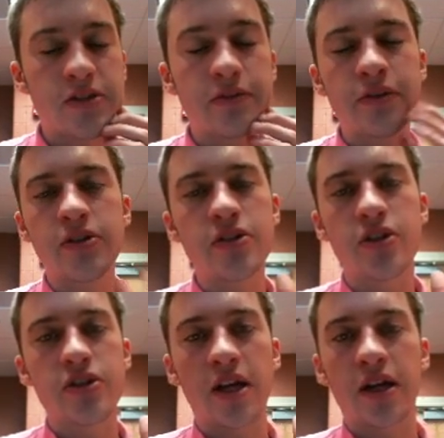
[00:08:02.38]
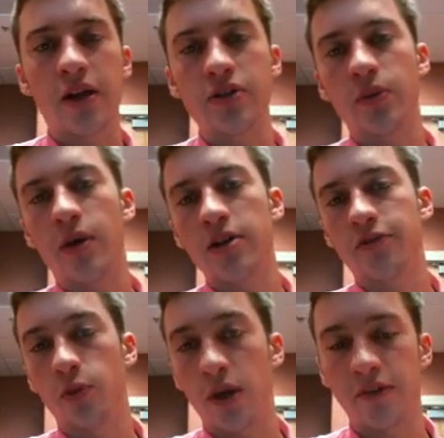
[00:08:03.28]
this is just psychology-wise
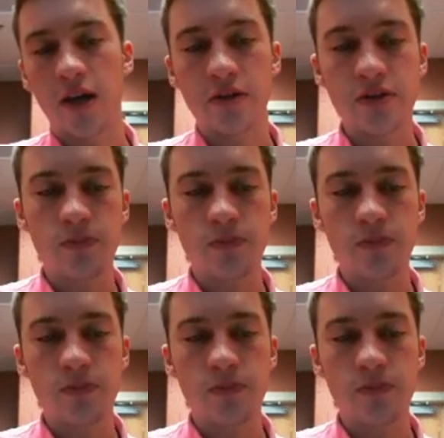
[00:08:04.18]
for wave counts.